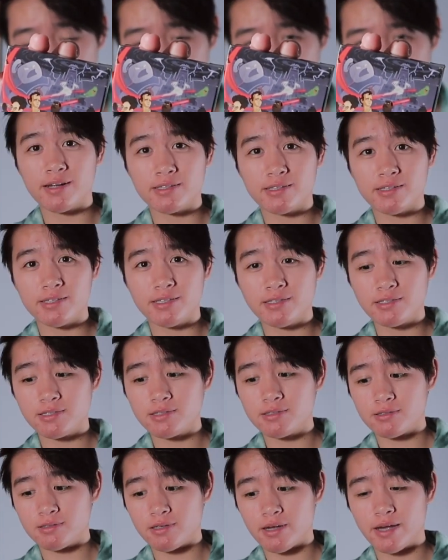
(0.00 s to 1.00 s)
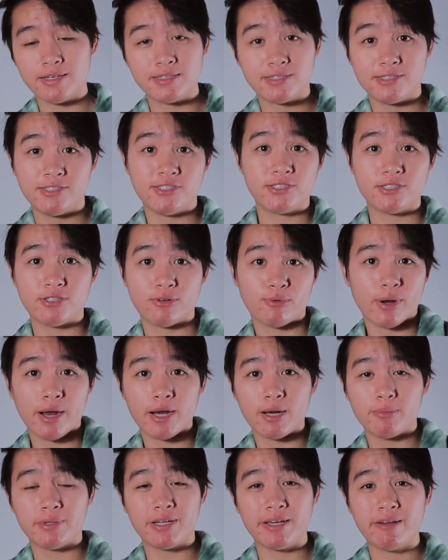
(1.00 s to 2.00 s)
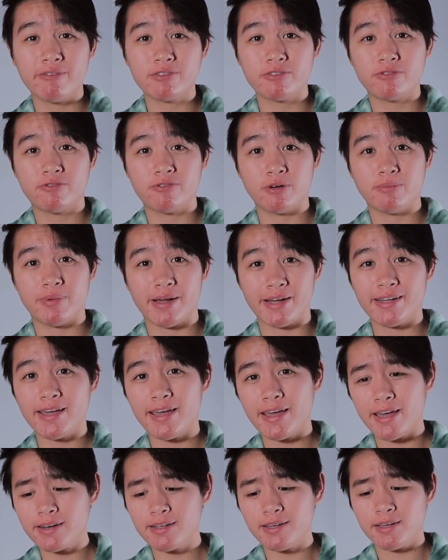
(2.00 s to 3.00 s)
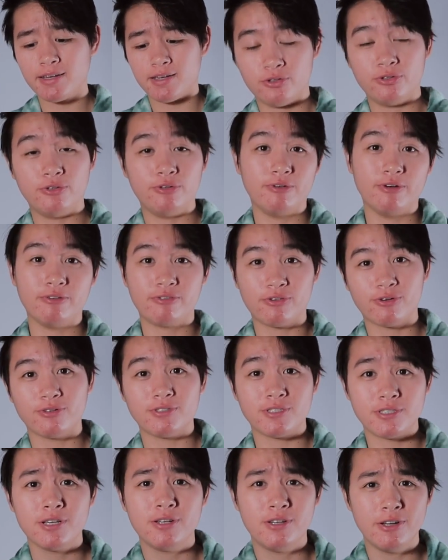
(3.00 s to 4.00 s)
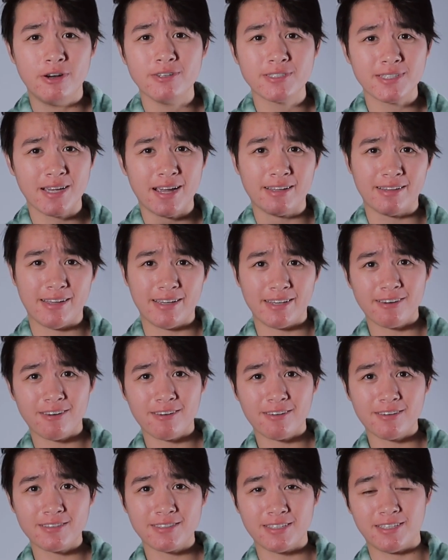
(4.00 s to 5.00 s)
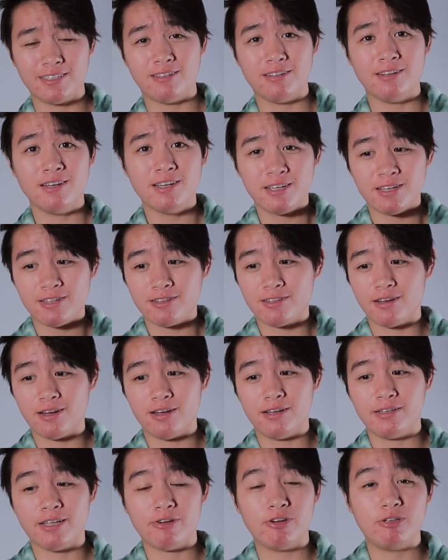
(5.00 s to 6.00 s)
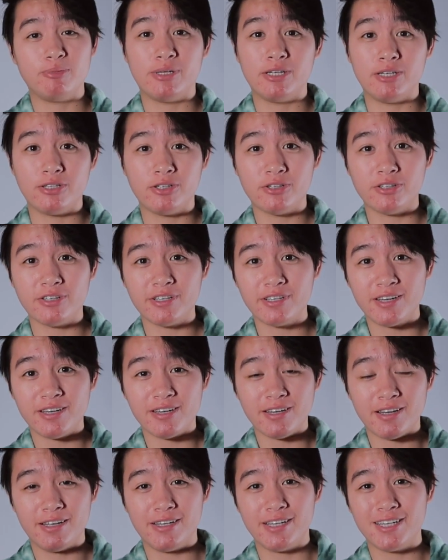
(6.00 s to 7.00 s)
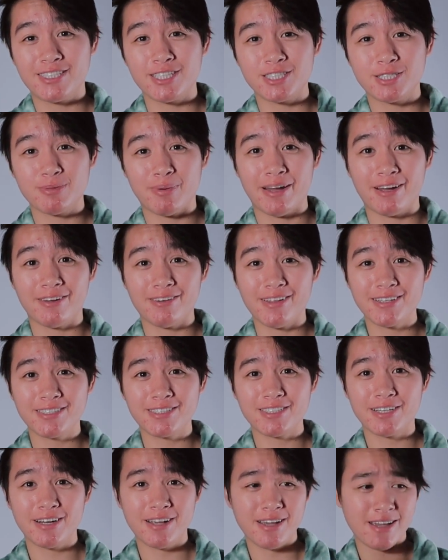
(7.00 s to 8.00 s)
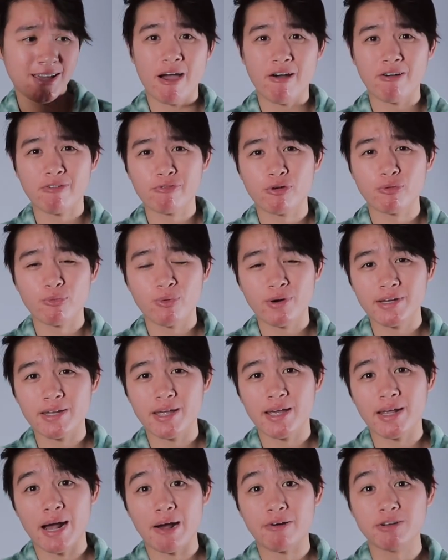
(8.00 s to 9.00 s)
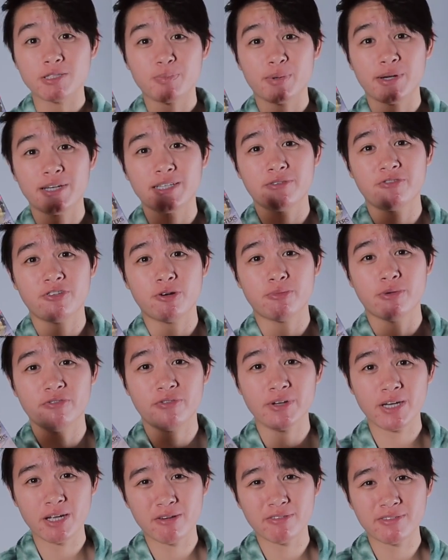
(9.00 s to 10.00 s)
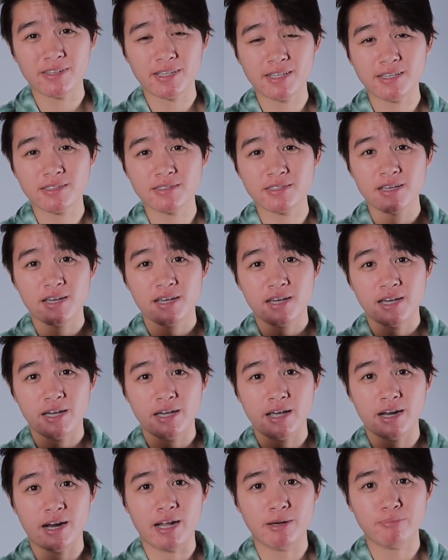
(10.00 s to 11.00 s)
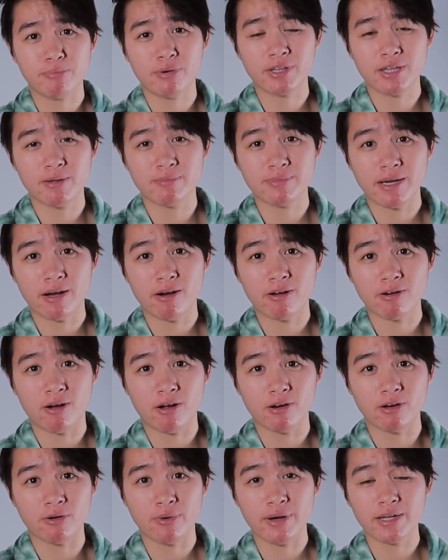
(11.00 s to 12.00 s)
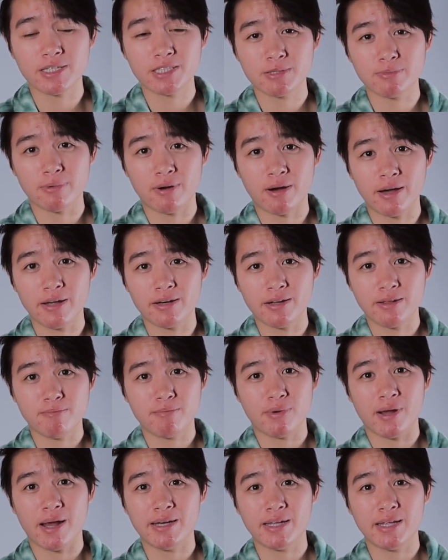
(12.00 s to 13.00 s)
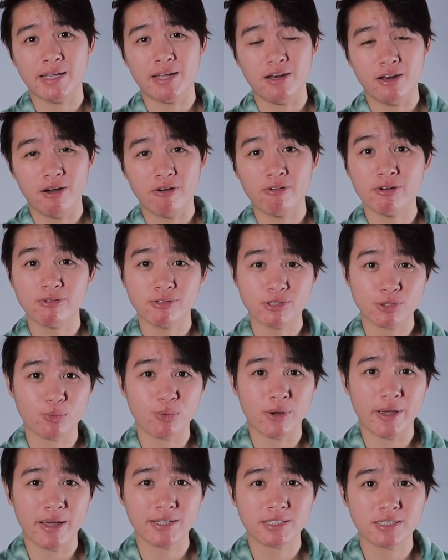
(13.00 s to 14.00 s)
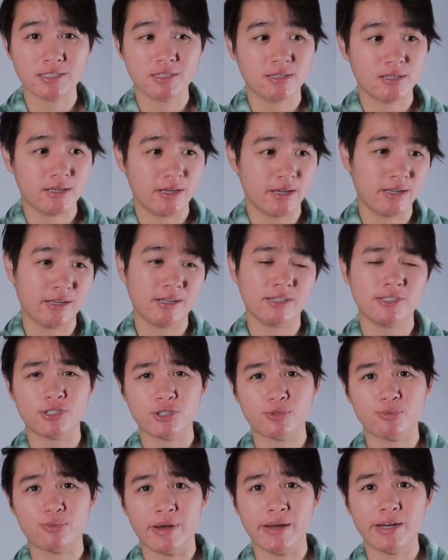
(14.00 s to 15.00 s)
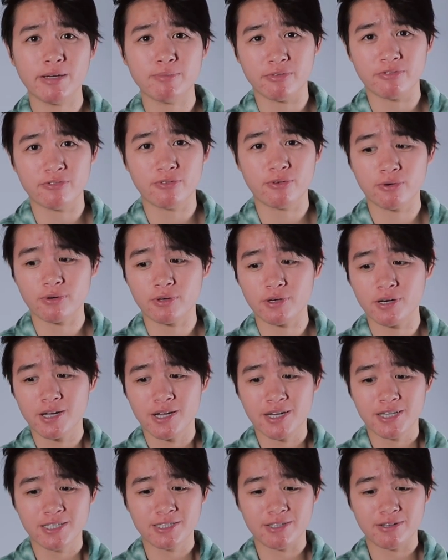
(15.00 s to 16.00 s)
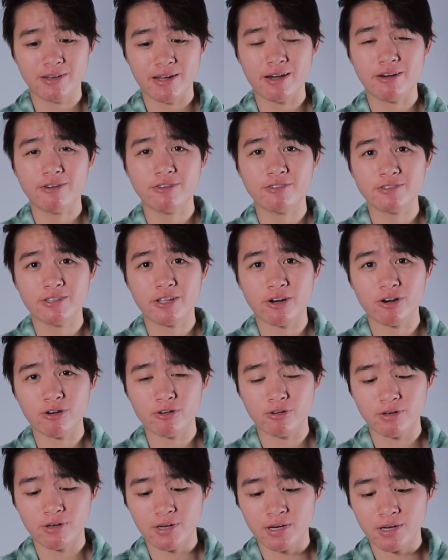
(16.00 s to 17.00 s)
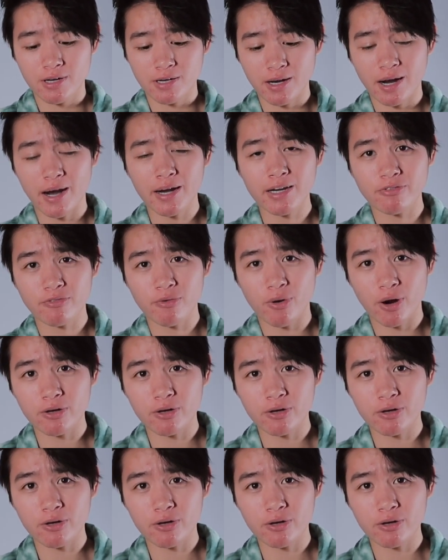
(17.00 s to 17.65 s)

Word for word: I got these as just a random gift from my dad, who of course knows I like cards and thought they would be a good addition to my collection. However, one day I was planning to film a video of these and I put them down on a wet spot, but I didn't know it was wet and it just rained before. So now they're kind of